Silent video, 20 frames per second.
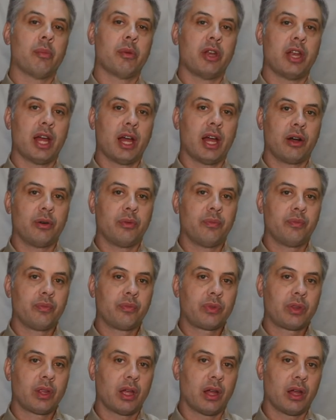And now,
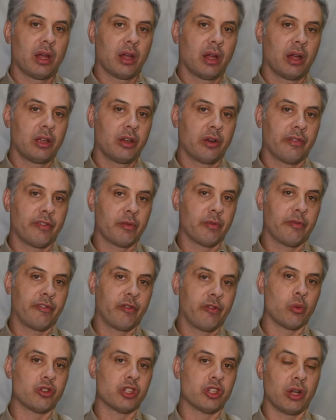from
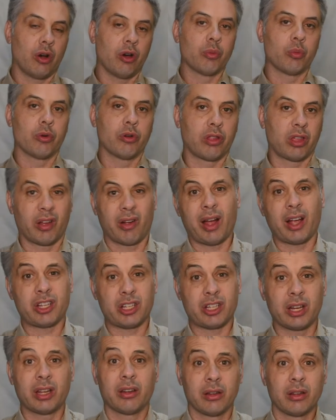4G onwards, they're
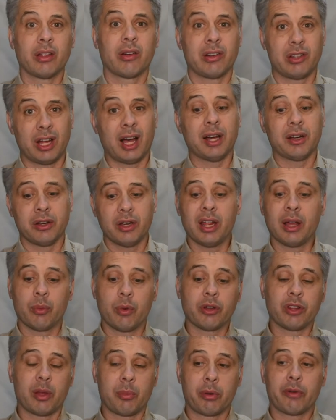a data
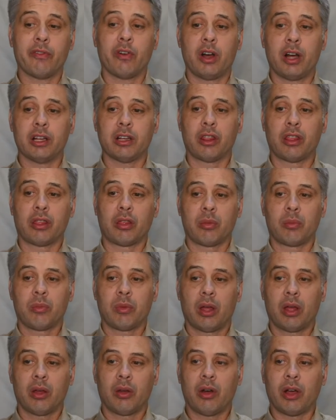network that provides
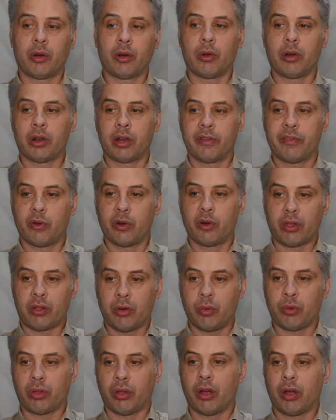high quality voice
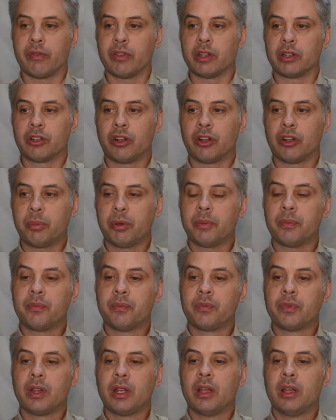calls over the top.
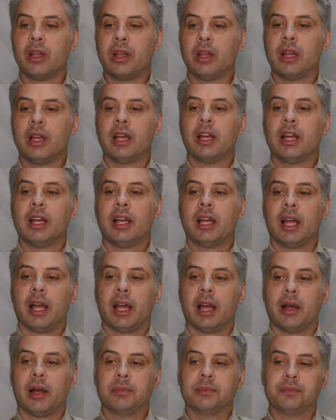
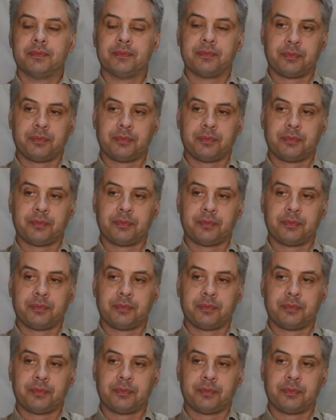All